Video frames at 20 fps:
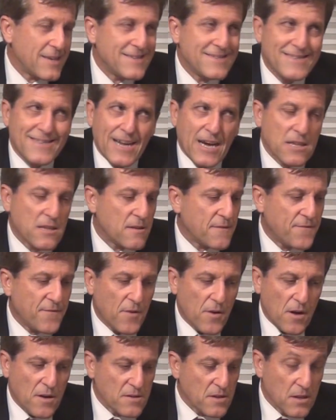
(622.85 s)
is not the
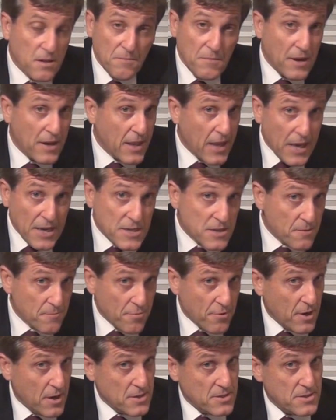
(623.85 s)
fault of the mediation
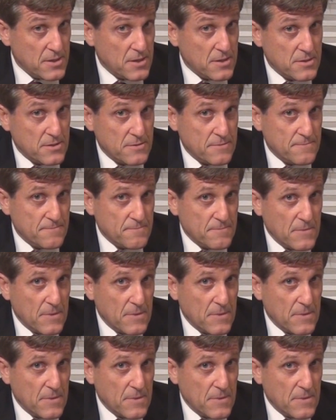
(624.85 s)
process.